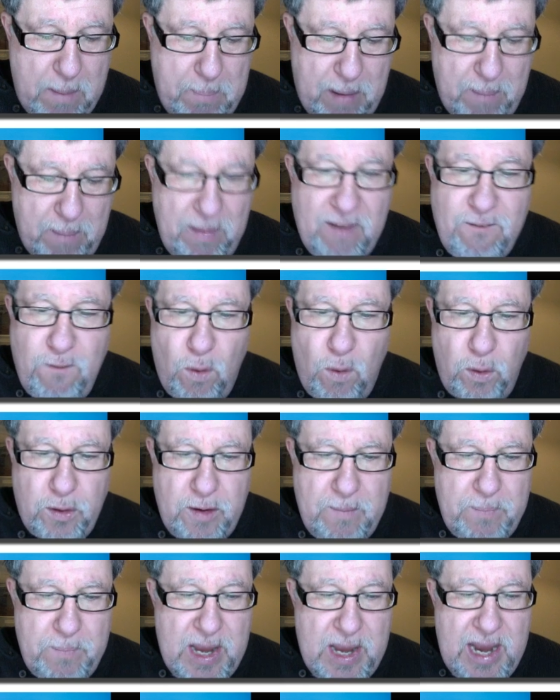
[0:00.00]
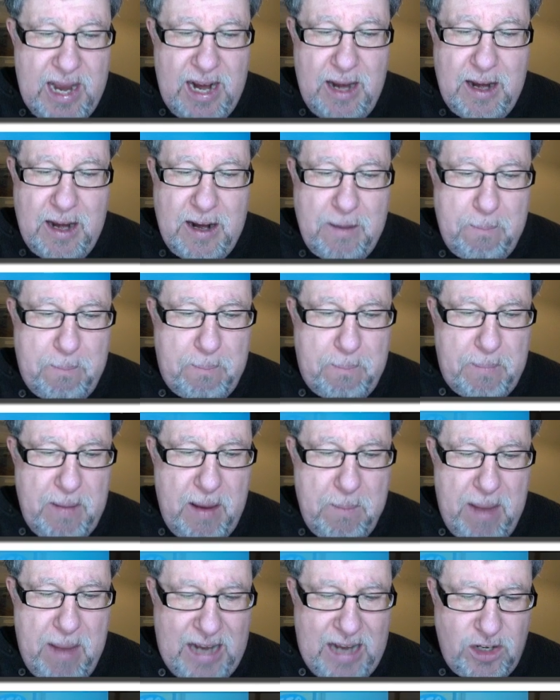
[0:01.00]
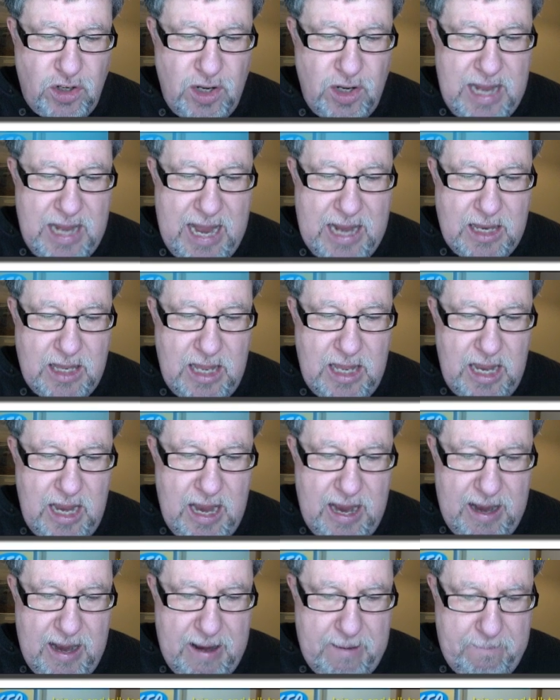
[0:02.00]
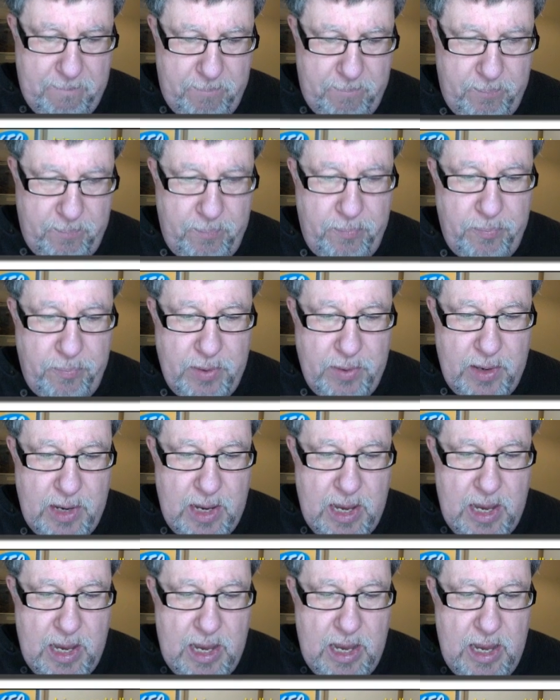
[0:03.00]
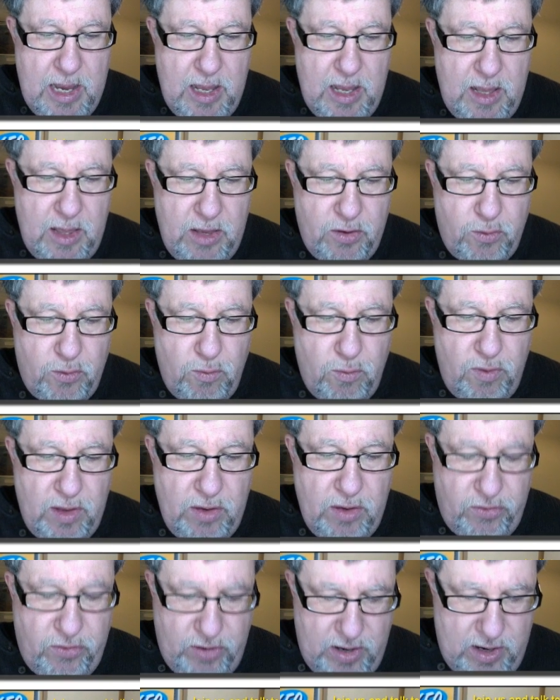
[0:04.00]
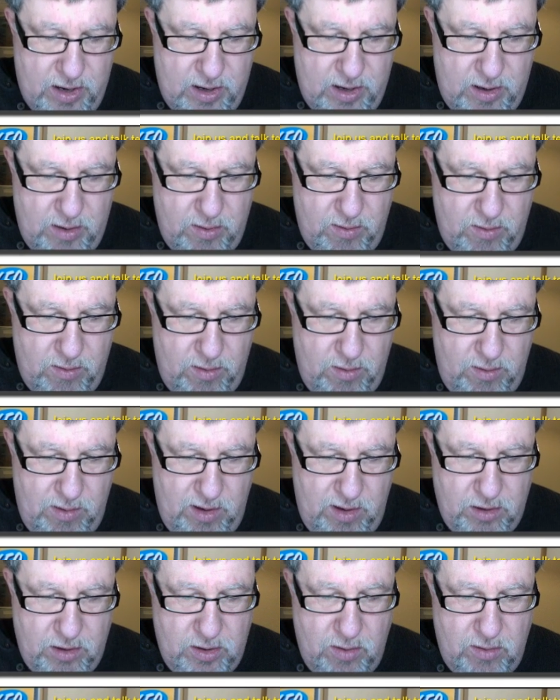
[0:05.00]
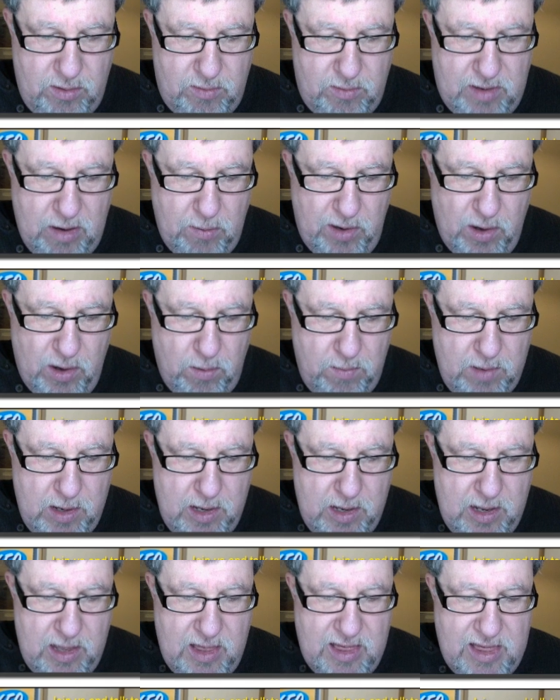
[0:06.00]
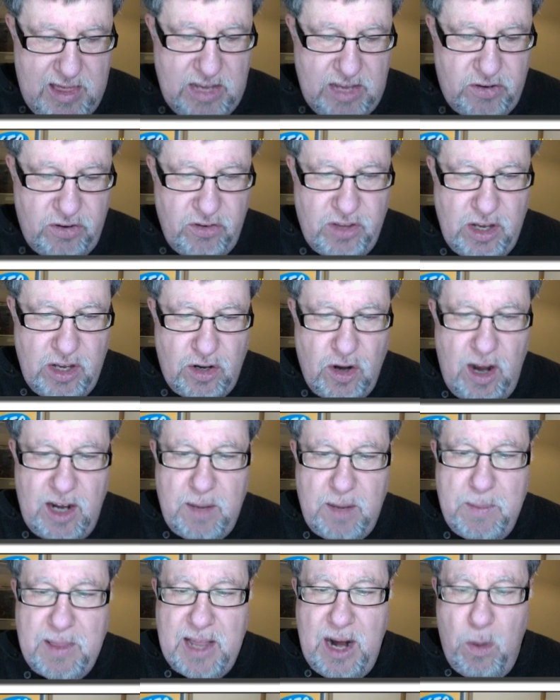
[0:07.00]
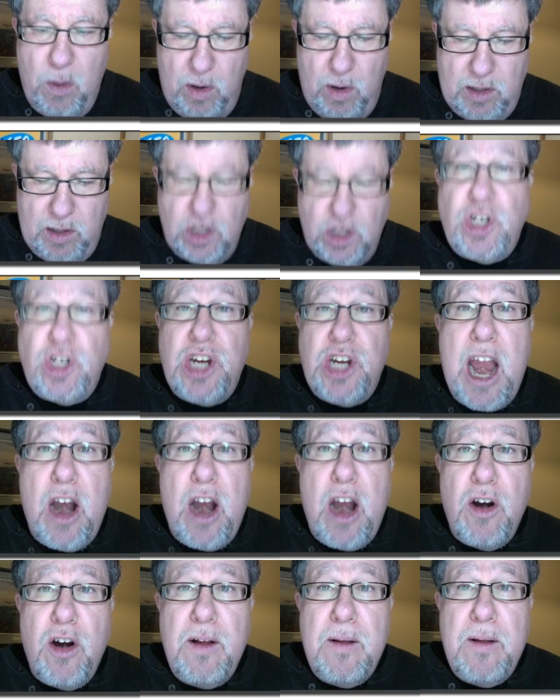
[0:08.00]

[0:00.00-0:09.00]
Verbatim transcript: public folder, and I'm going to imagine that the uh, this this uh, oh, there we go. This is the document that I want to share,